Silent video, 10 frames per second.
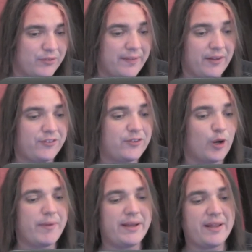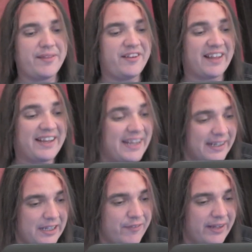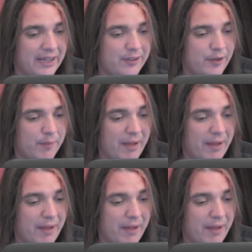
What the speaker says: There's so many of these, I can't even get to them.